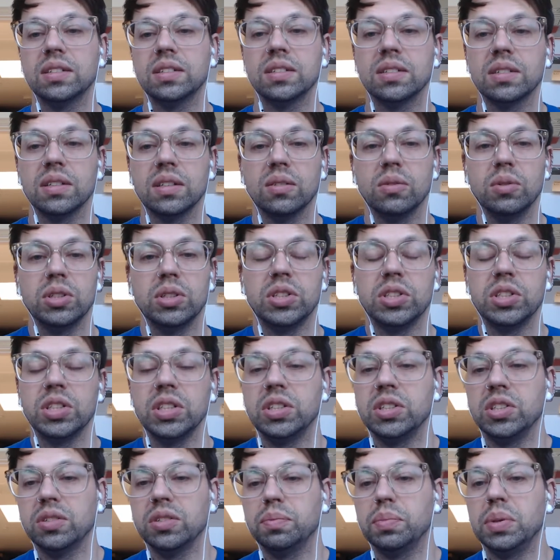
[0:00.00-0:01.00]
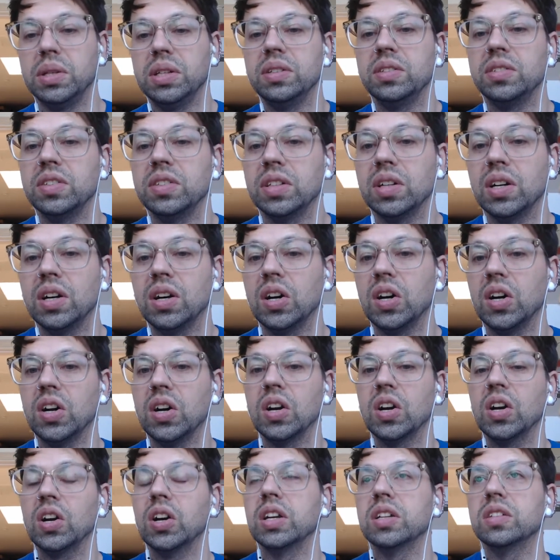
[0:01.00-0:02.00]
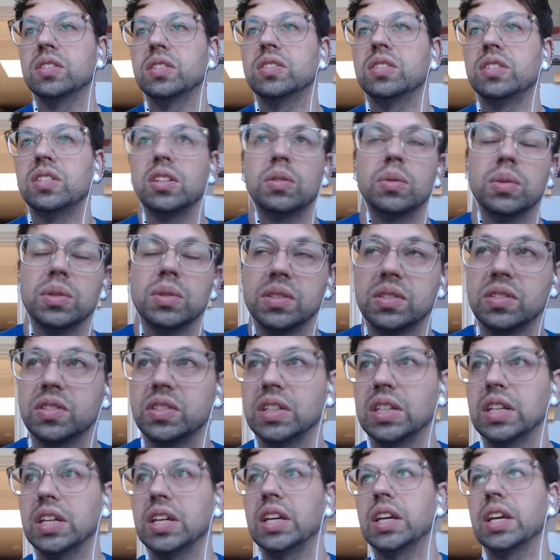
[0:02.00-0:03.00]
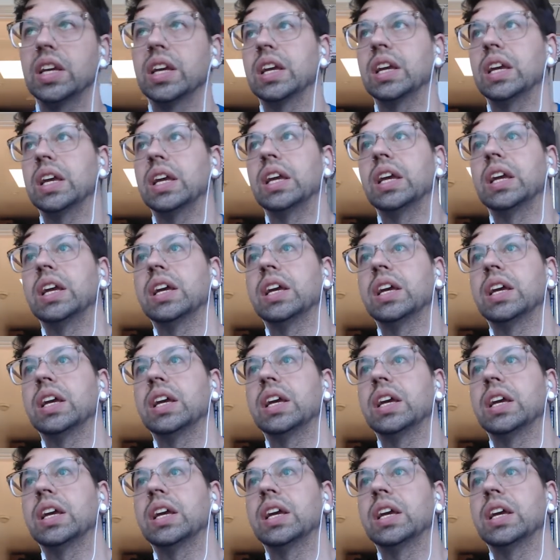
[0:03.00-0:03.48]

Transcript: which teaches PCR and sequencing and